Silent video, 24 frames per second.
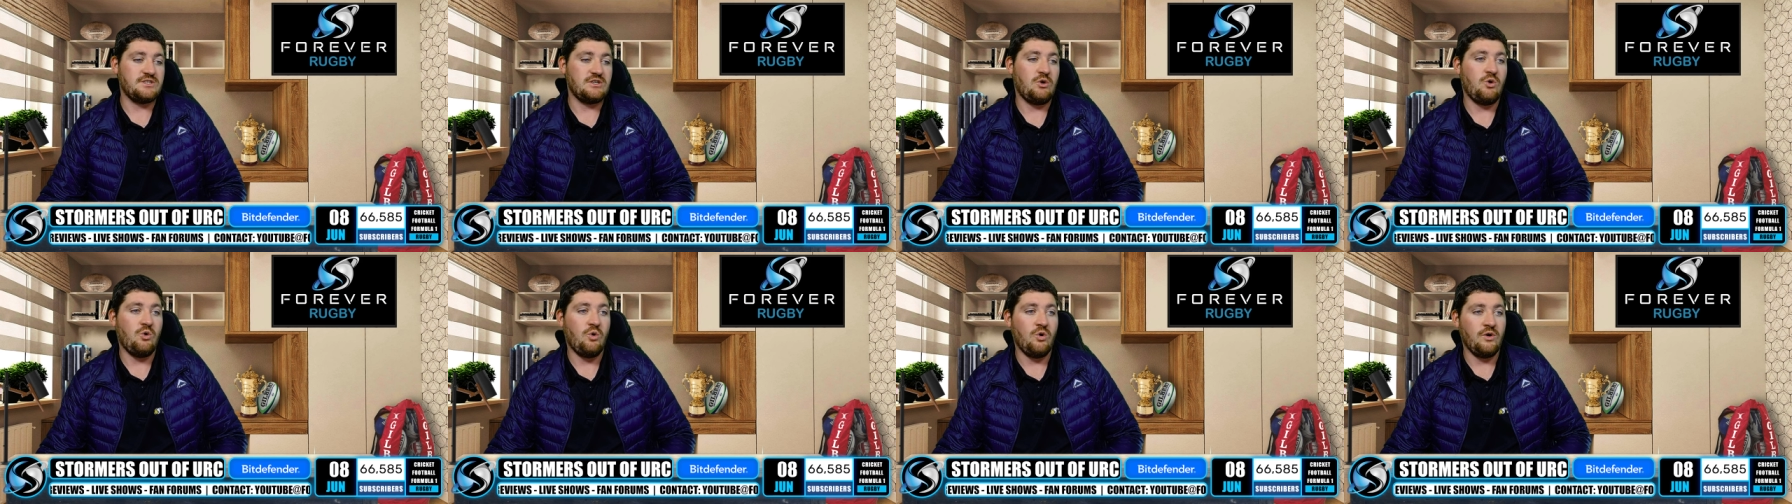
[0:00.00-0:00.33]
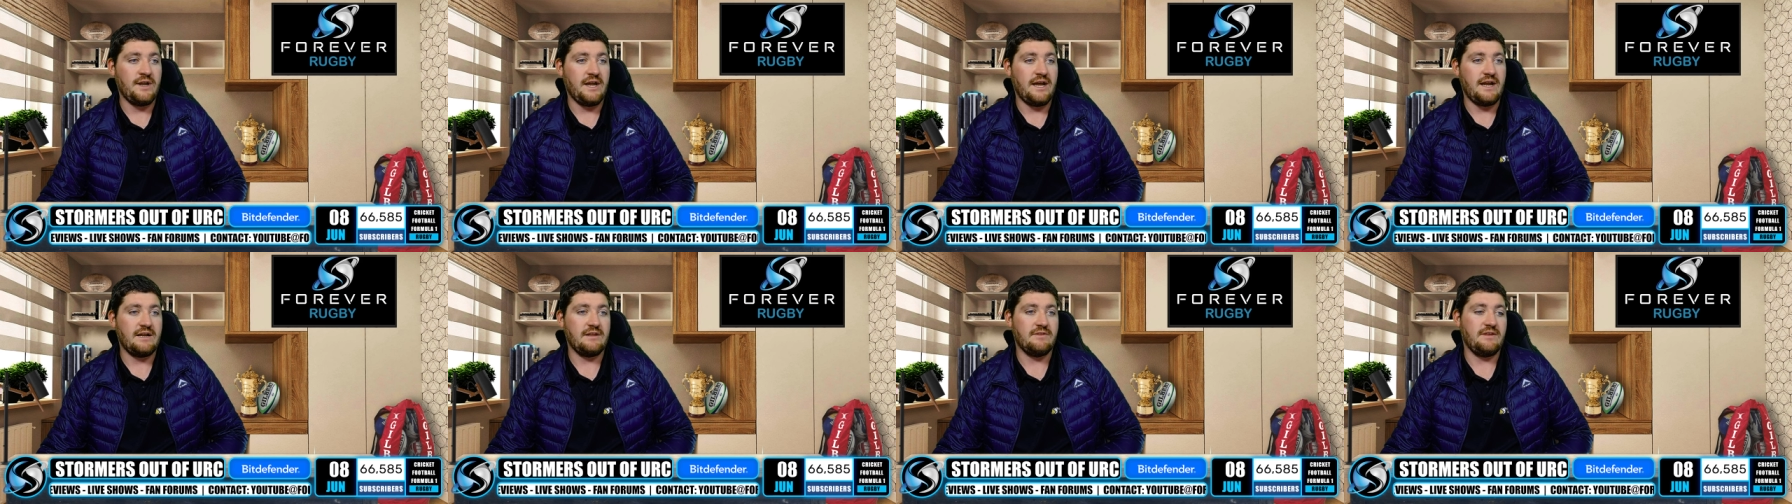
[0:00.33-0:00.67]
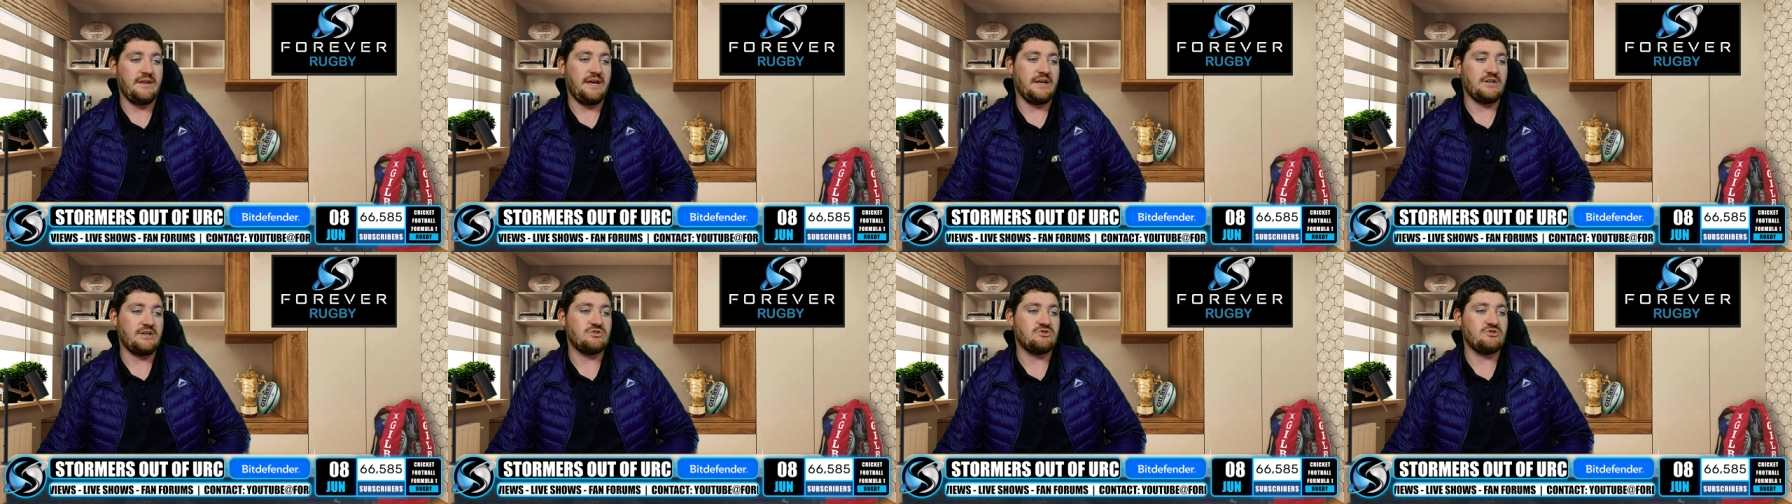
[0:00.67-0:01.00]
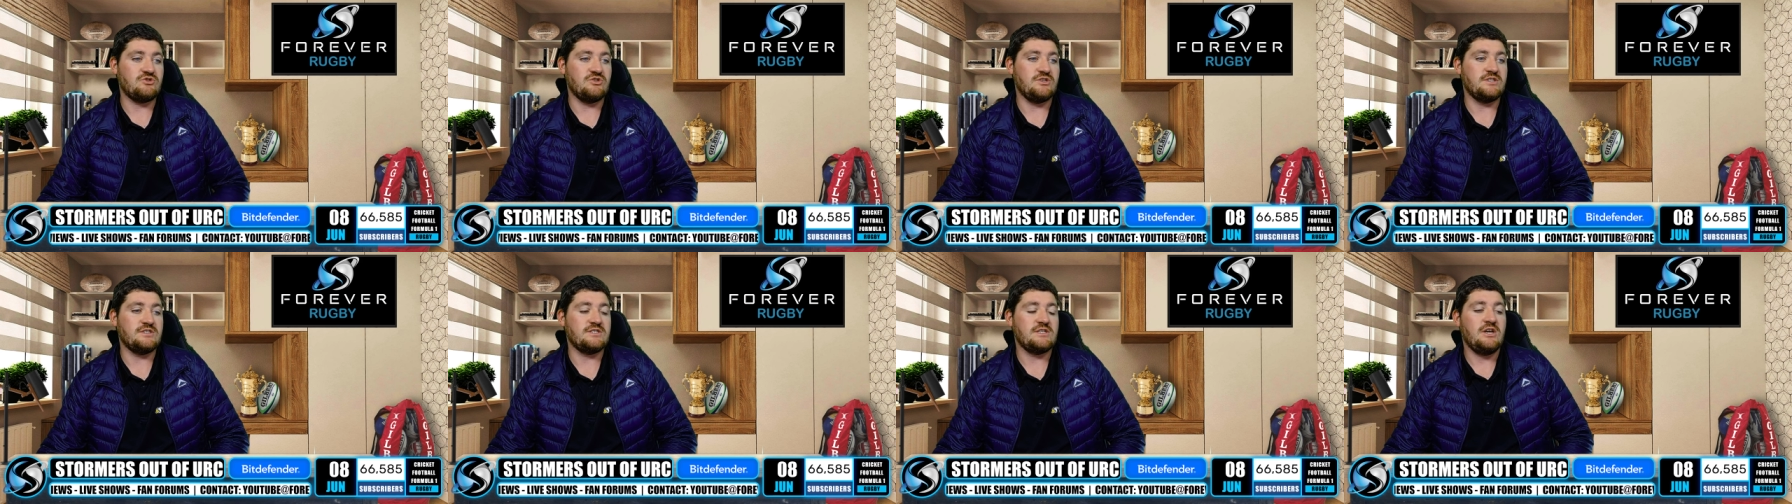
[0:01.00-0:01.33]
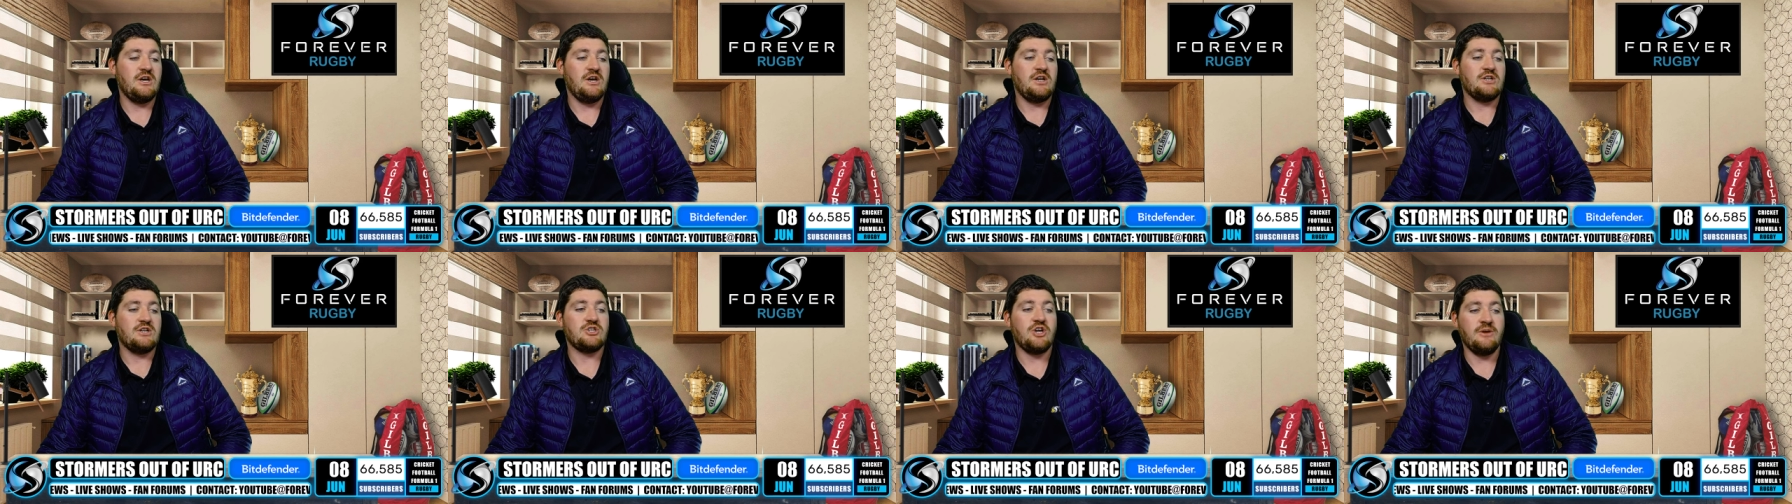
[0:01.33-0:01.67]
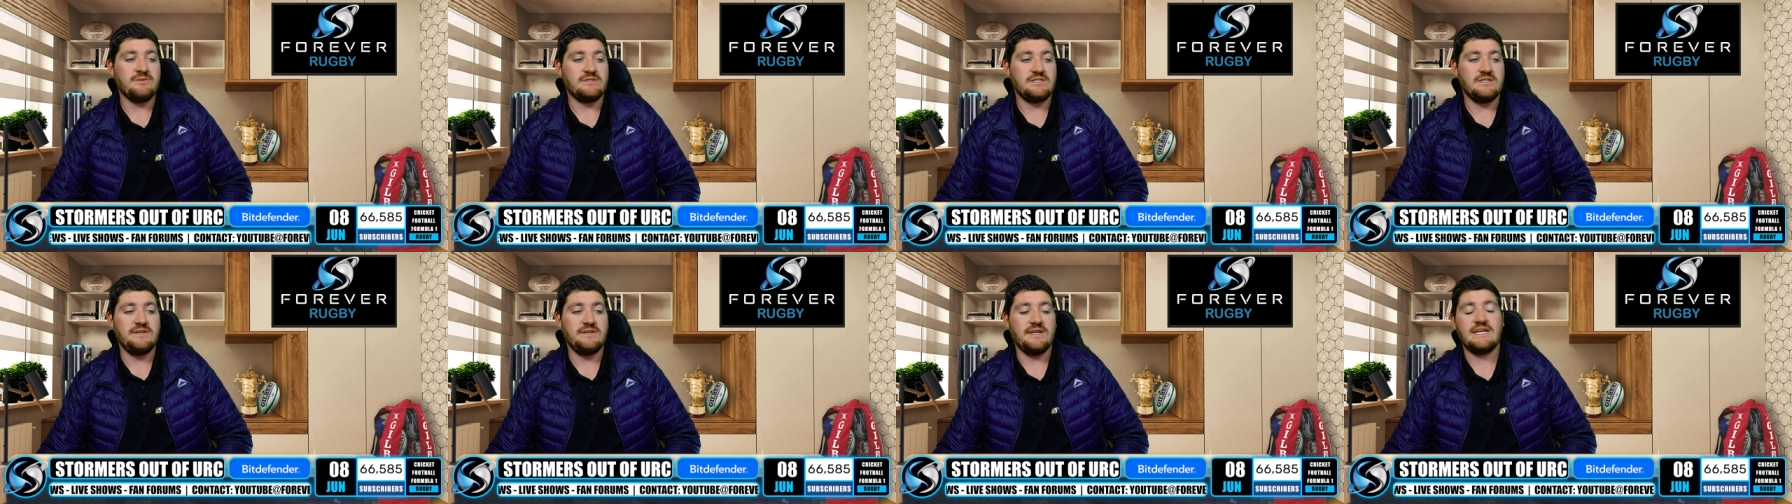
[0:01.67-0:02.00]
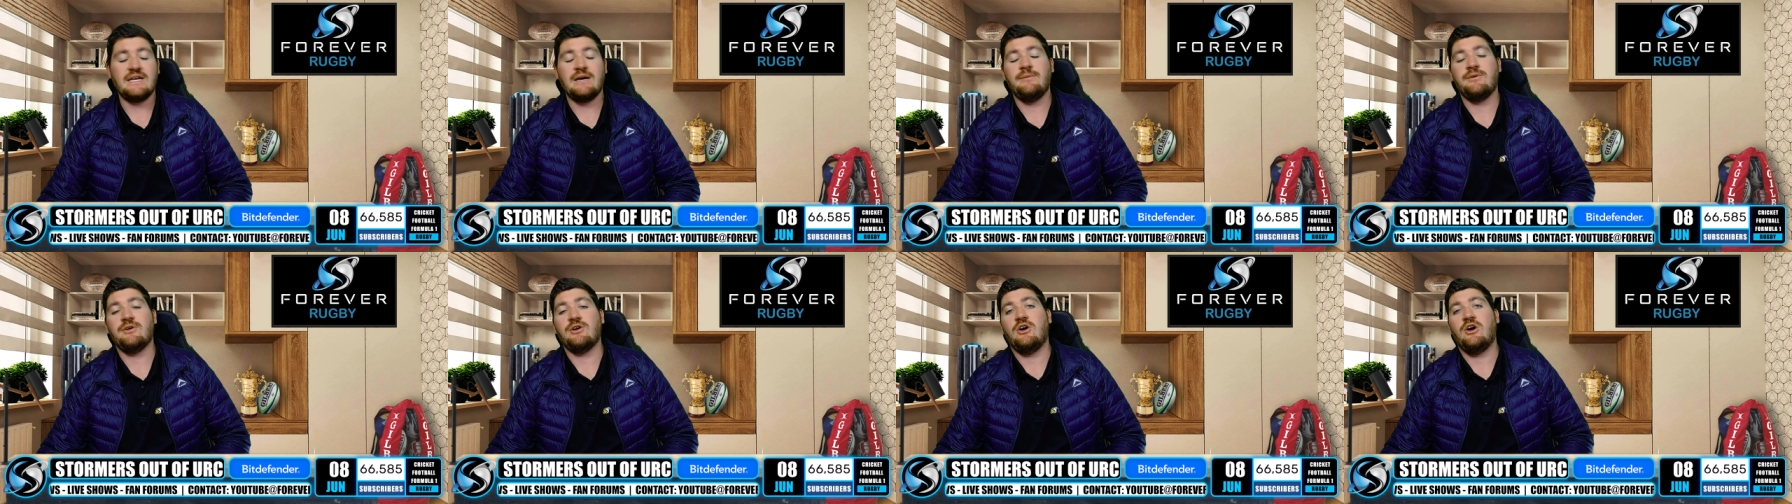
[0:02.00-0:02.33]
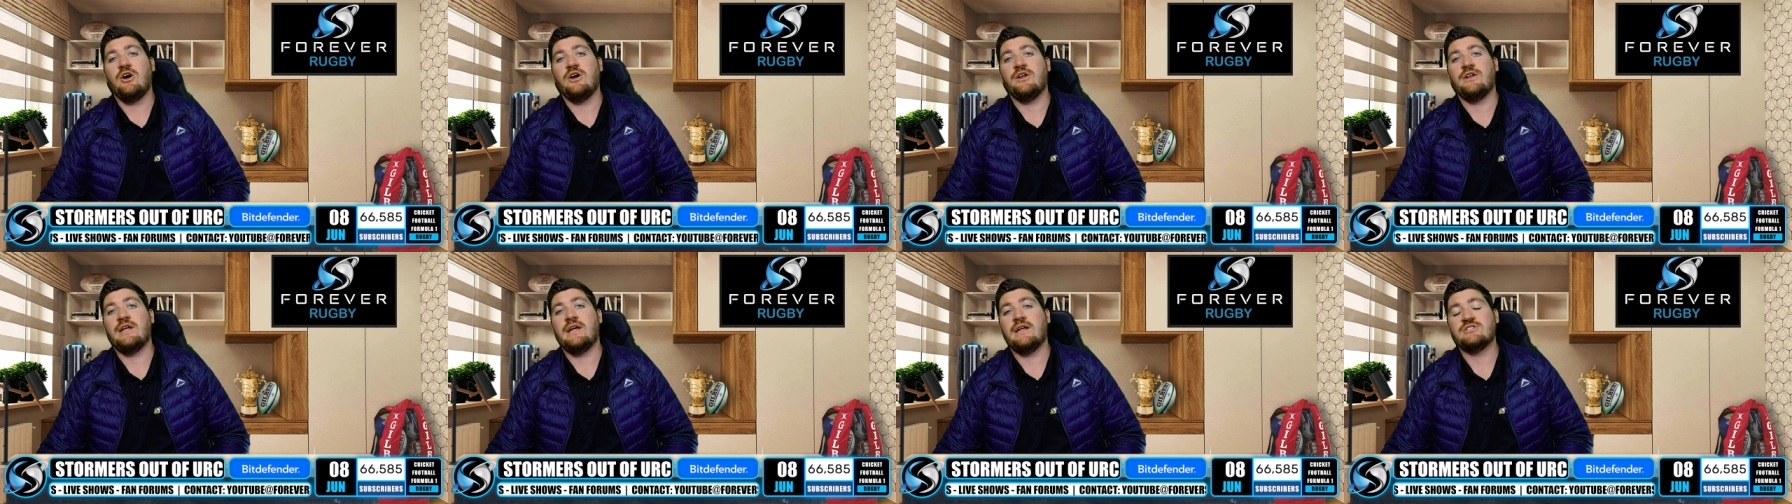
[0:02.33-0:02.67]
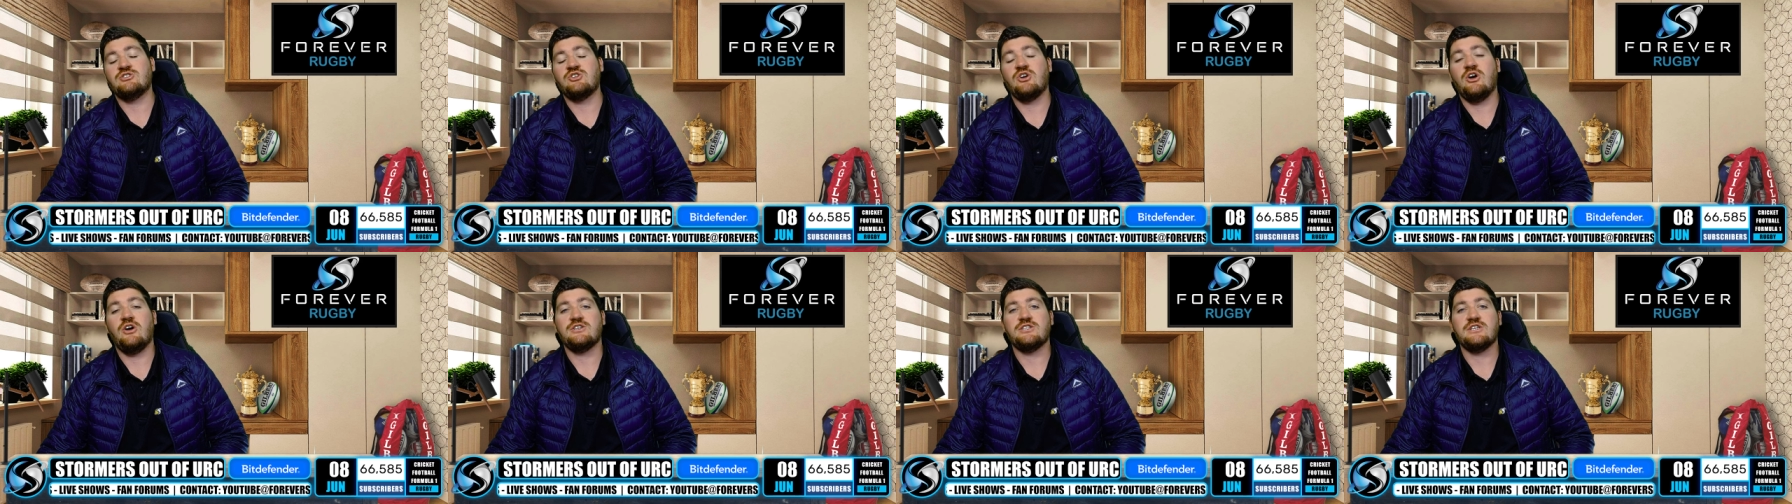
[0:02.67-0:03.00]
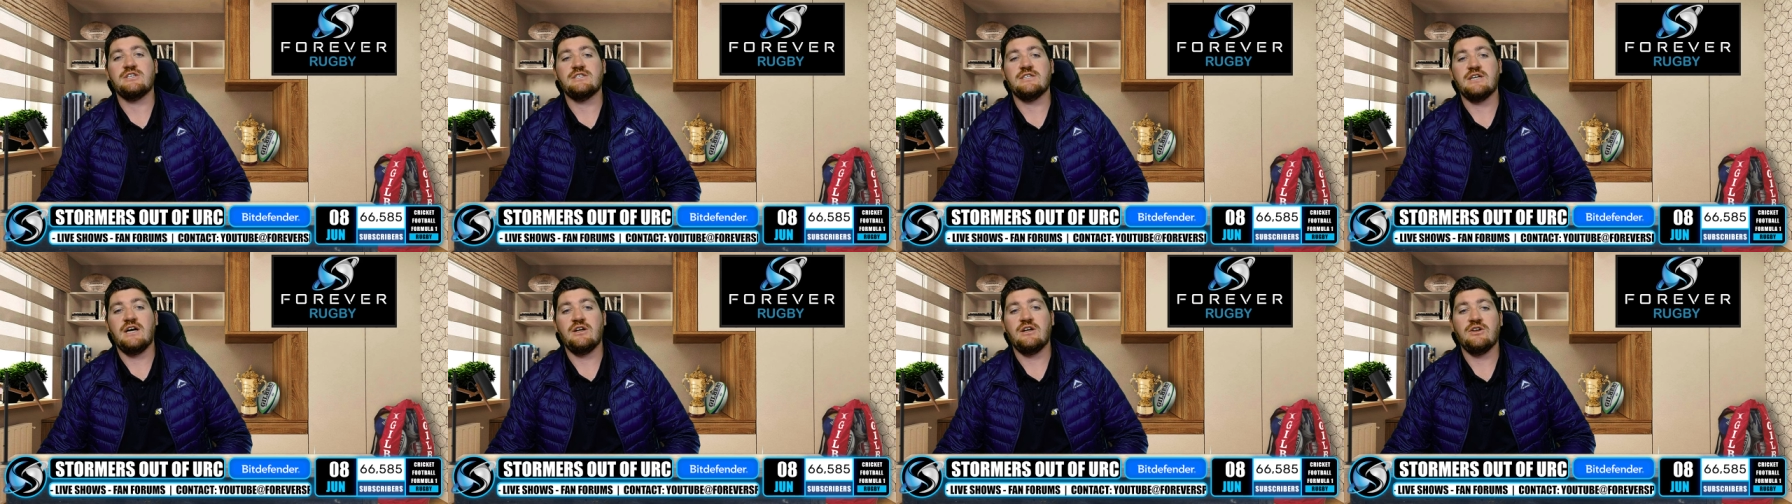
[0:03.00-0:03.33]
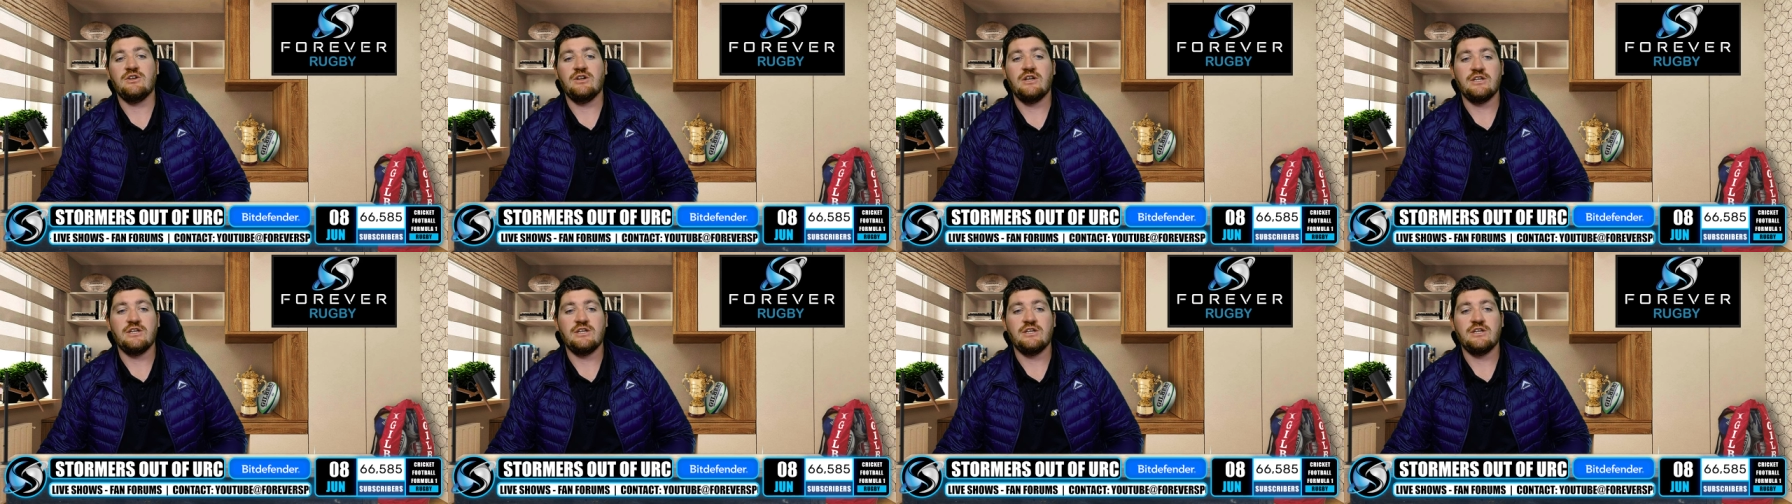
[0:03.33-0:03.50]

Horn adding the extras. Thompson then coming on and charging down.